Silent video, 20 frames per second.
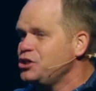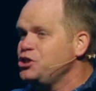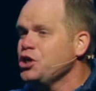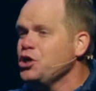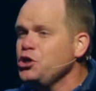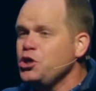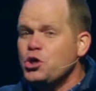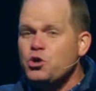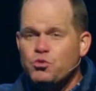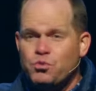do
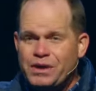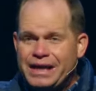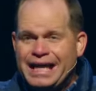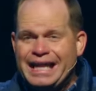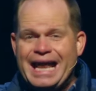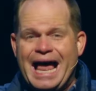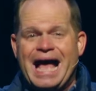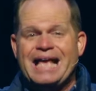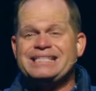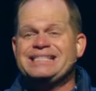you
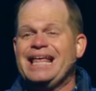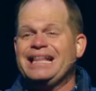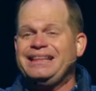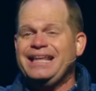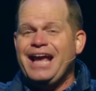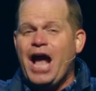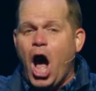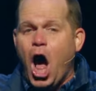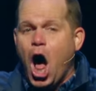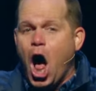realize that
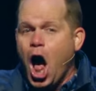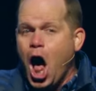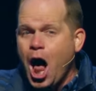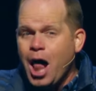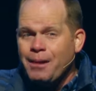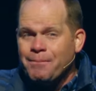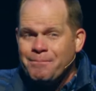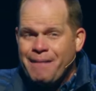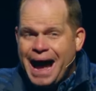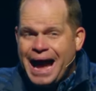the
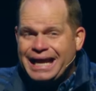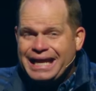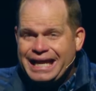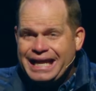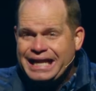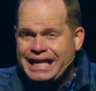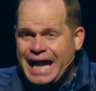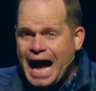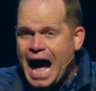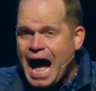Almighty
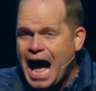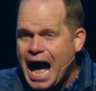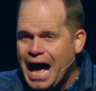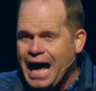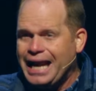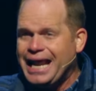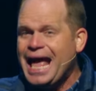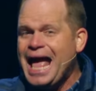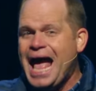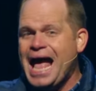
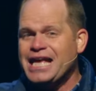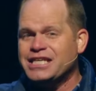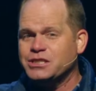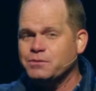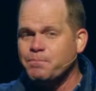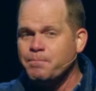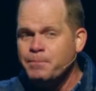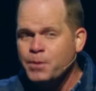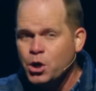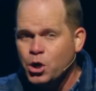God
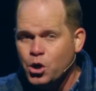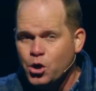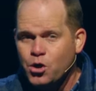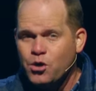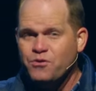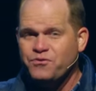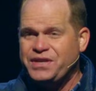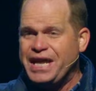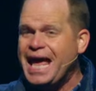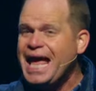has
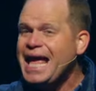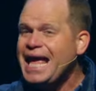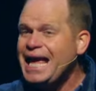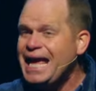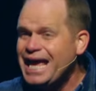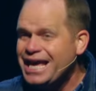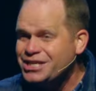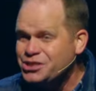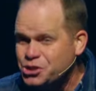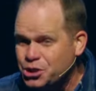moved
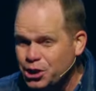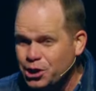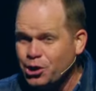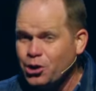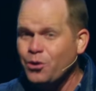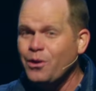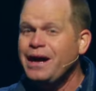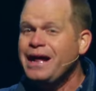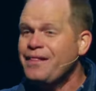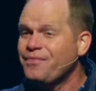
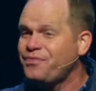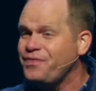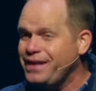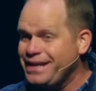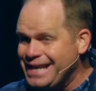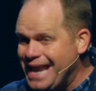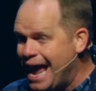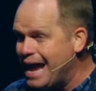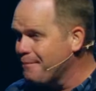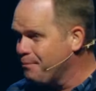into the
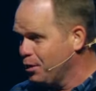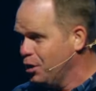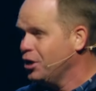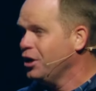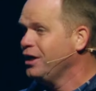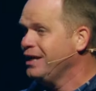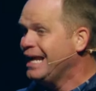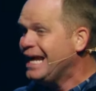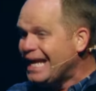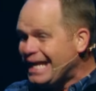
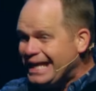neighborhood?